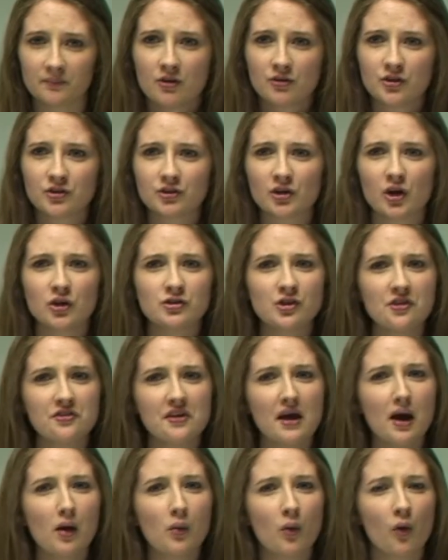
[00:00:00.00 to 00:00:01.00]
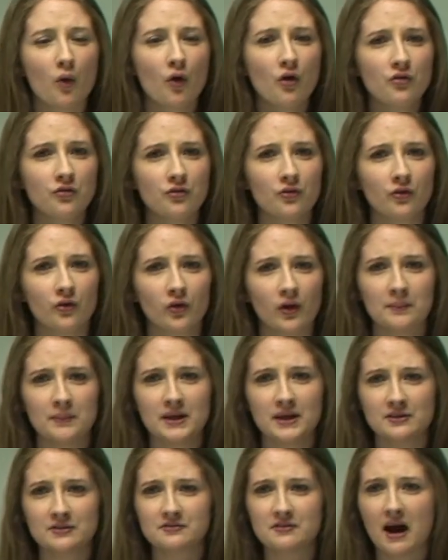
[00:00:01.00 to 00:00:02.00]
to show just how awful
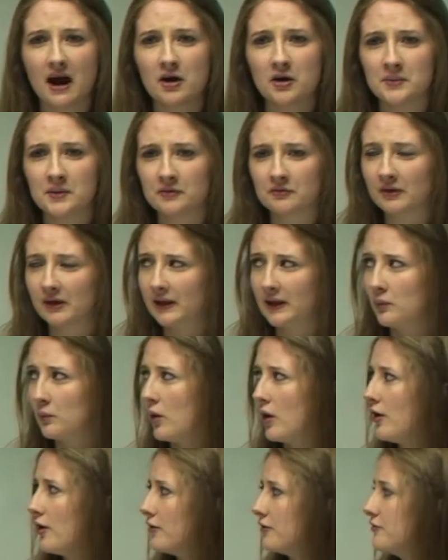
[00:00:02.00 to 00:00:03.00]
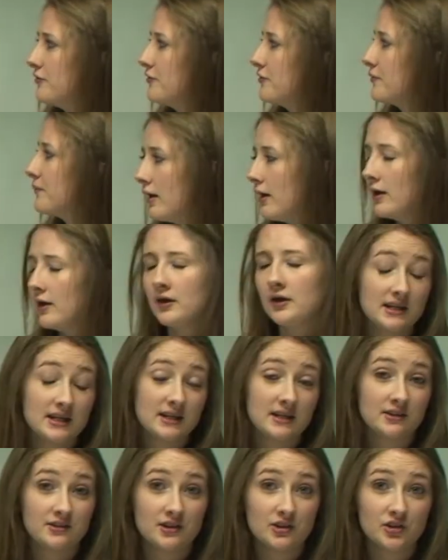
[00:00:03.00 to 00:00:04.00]
the environment really was. In
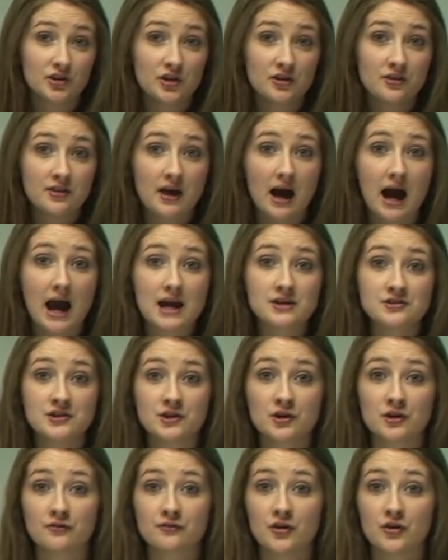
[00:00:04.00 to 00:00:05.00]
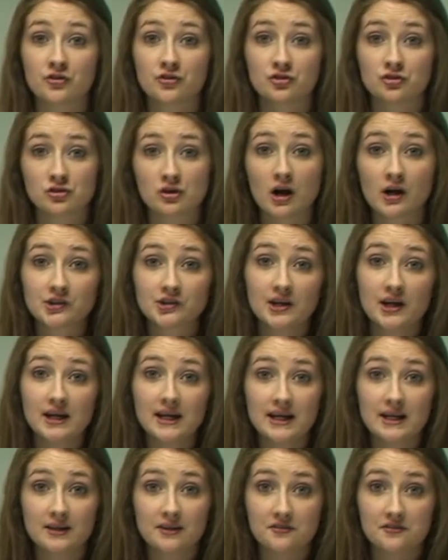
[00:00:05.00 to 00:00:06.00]
addition, the idea of the structure
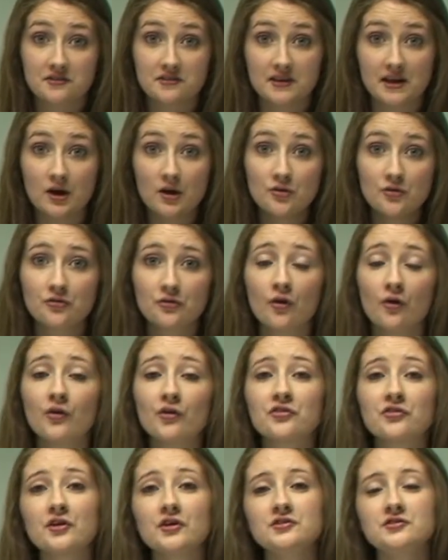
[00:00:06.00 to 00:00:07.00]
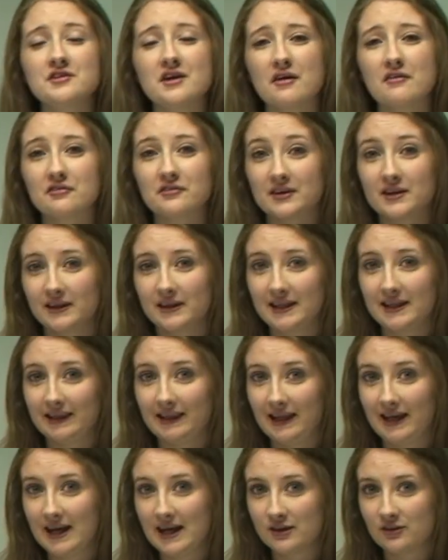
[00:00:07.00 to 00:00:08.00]
in itself also definitely
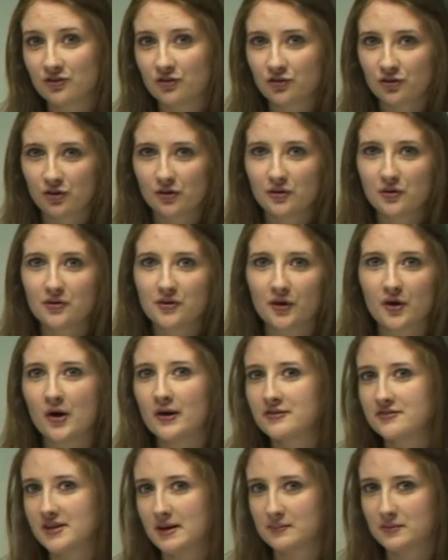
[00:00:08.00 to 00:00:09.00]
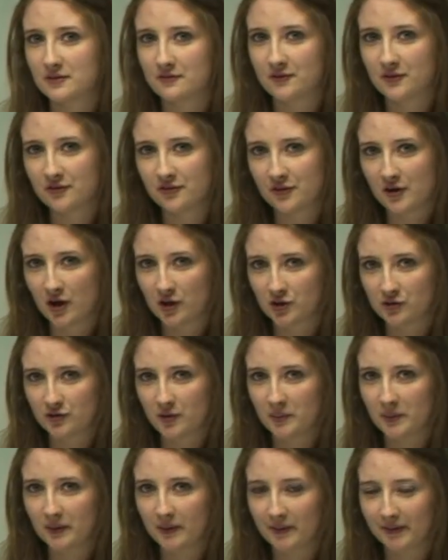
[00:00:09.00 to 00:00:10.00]
leads to the concept of the search for
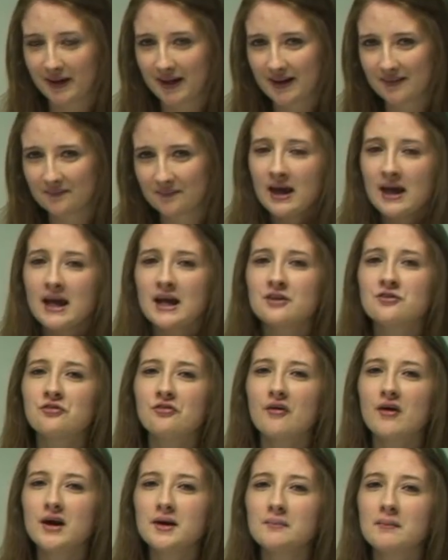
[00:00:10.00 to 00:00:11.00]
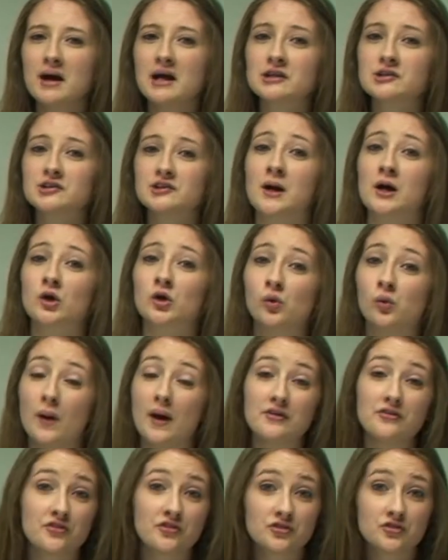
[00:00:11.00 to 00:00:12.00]
belonging. It's very much a
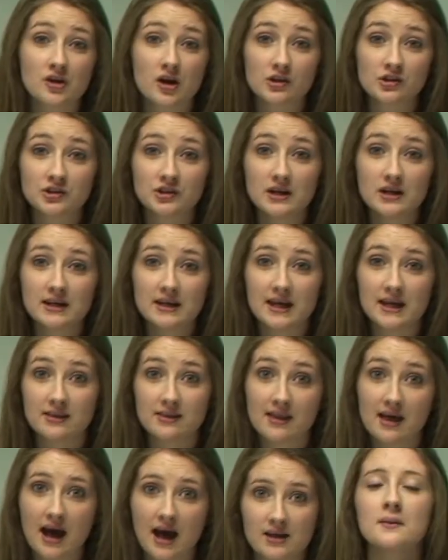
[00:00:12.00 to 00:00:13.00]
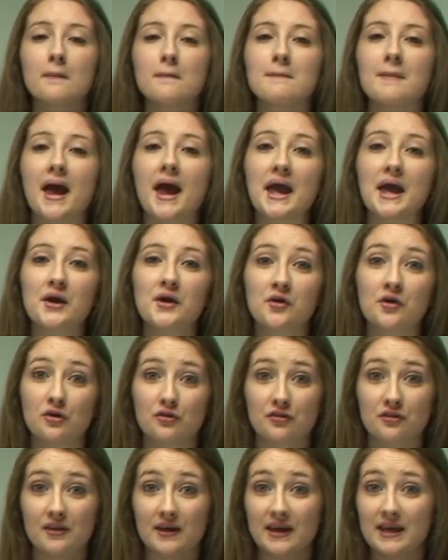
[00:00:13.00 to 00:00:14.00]
quest structure in that May,
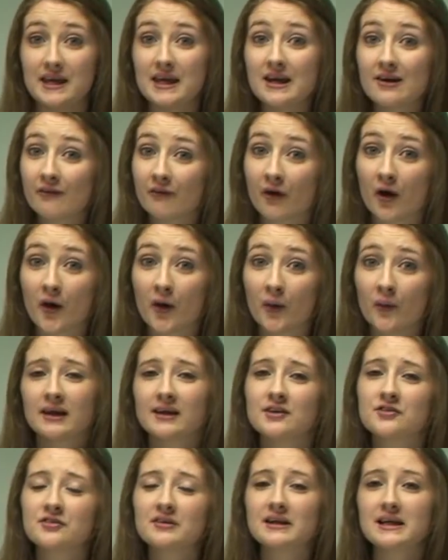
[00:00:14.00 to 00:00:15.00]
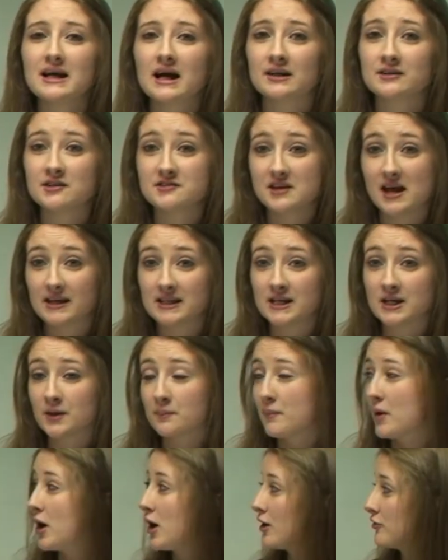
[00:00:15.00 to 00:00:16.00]
who's the hero, is really undertaking a
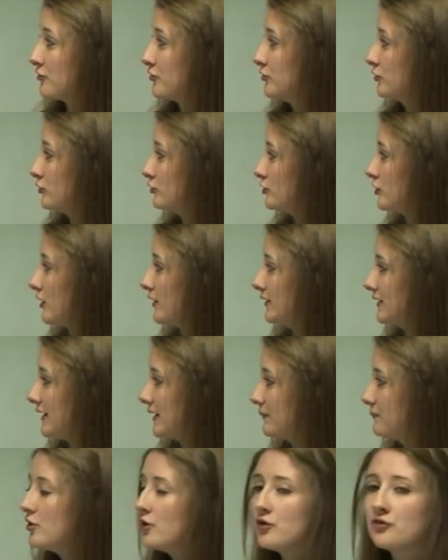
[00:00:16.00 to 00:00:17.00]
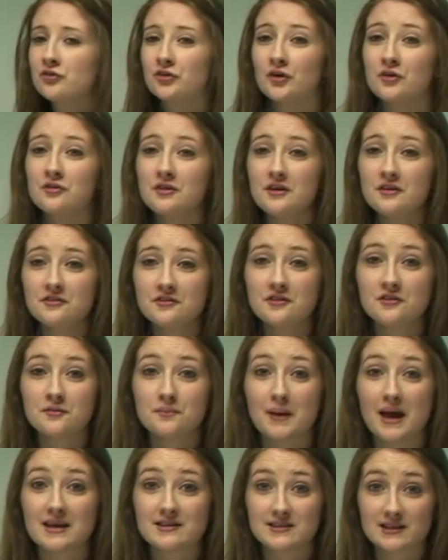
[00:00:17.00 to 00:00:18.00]
personal journey. So this is
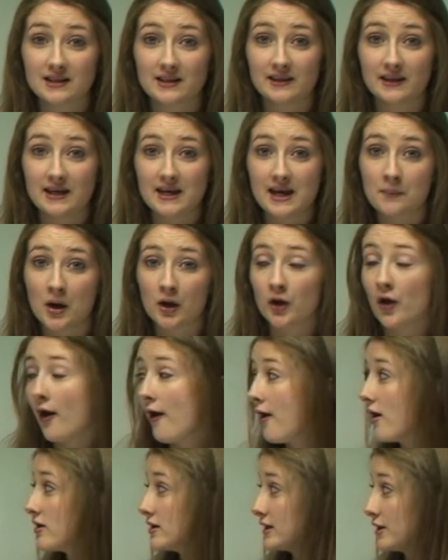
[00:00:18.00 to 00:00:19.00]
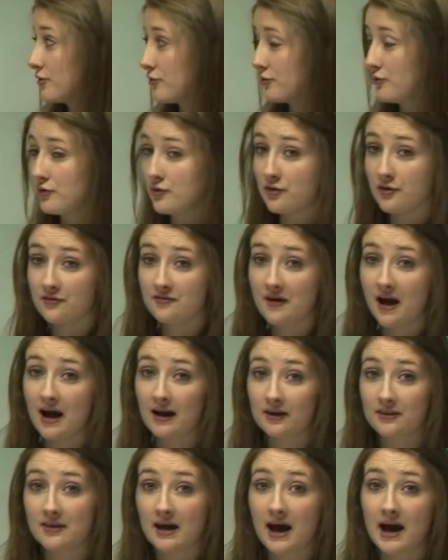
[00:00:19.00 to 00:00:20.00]
basically occurring through the
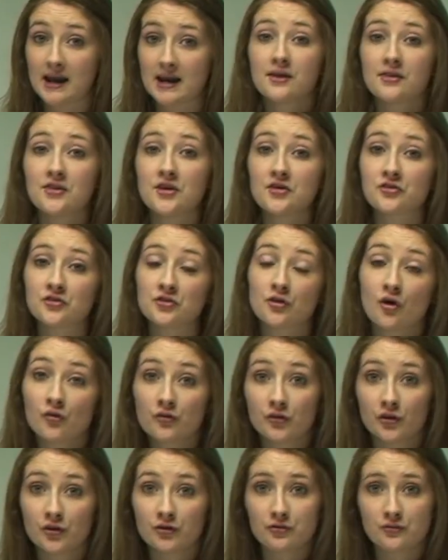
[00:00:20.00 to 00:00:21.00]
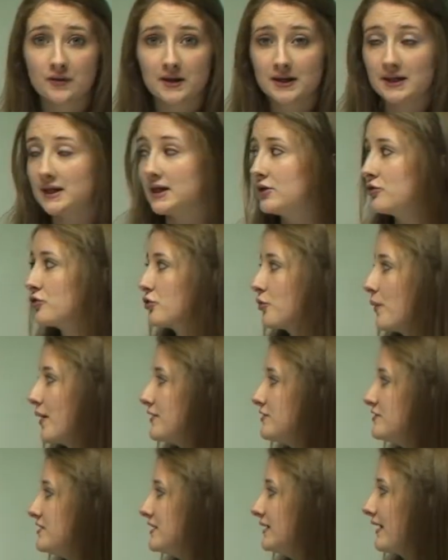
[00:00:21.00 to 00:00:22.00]
fact that this novel is written in
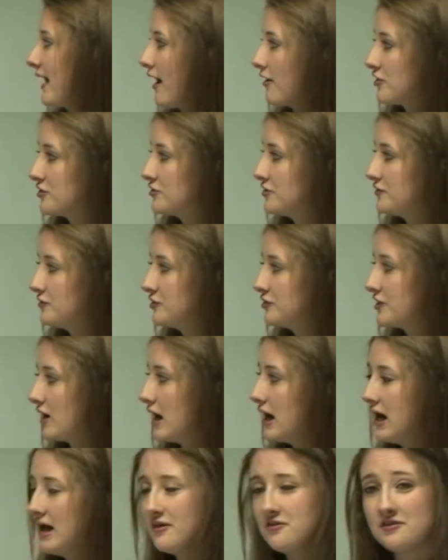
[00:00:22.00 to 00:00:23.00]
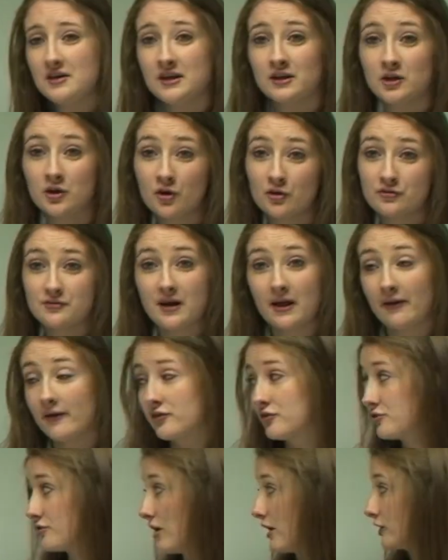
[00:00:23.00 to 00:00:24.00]
20 narrative shards in a novella
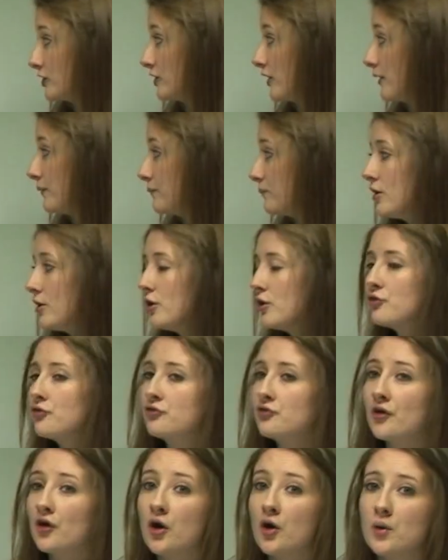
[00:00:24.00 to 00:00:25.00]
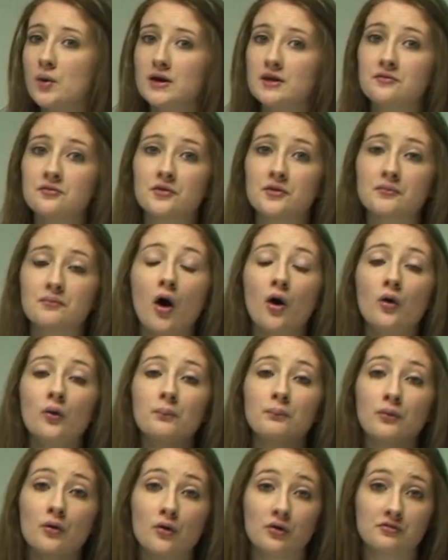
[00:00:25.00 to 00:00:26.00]
structure. So the whole
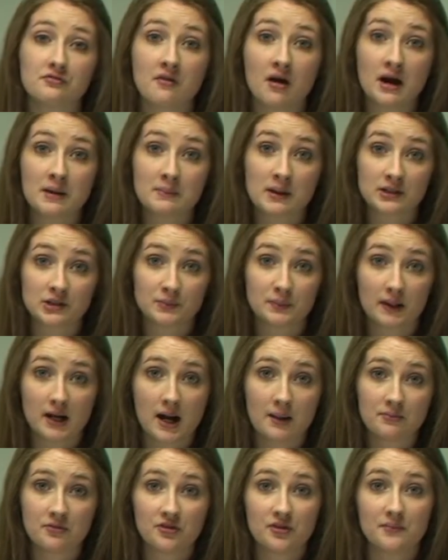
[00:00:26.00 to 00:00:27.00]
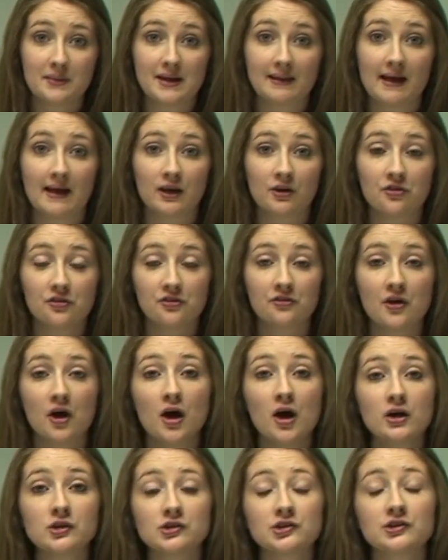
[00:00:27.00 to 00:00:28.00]
book very much becomes to be like a
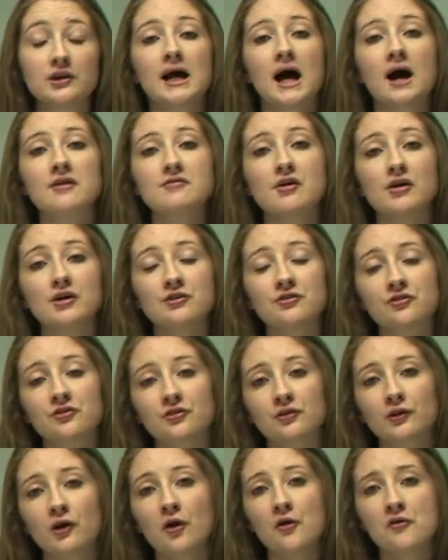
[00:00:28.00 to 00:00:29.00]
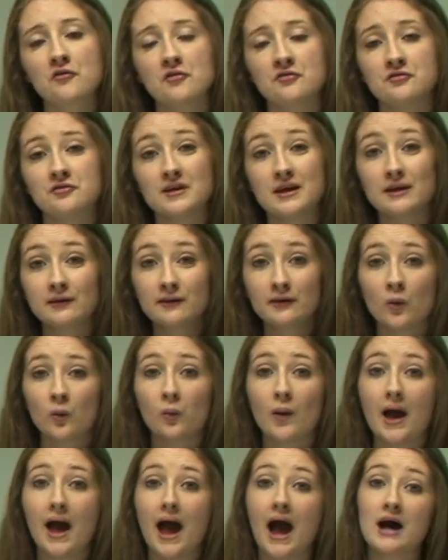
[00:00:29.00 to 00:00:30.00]
search, a very slow reveal,
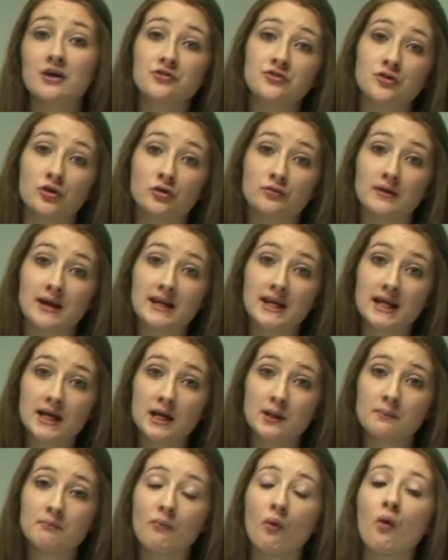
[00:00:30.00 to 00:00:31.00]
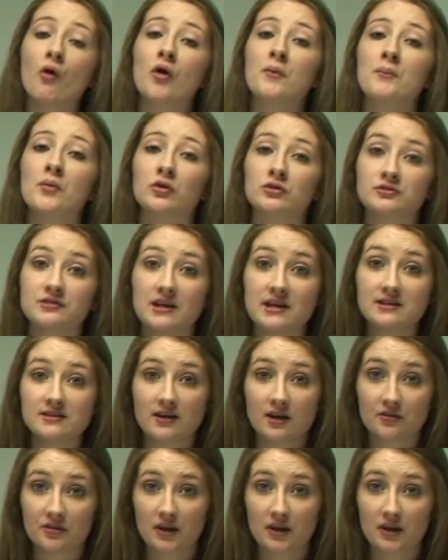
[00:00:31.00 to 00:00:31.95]
where as you're reading it, more and more details are